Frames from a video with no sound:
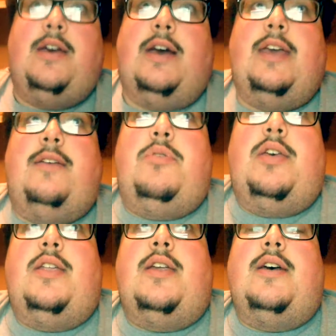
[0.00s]
I have
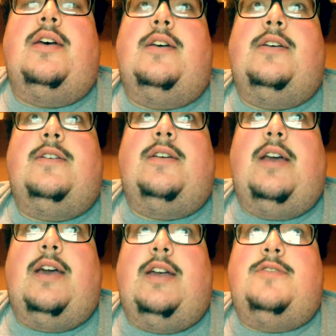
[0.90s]
been, uh,
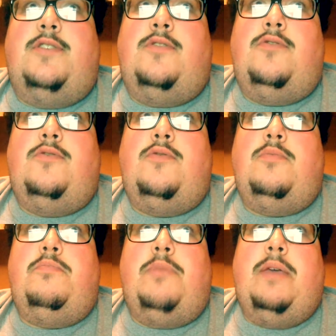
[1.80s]
I got two
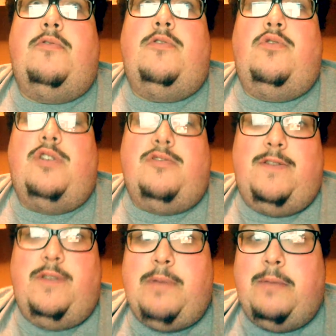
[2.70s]
people who want to
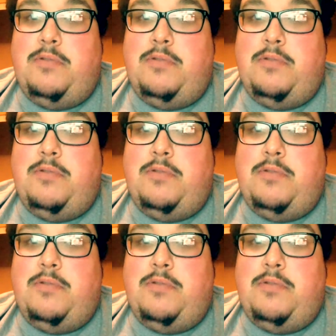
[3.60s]
review my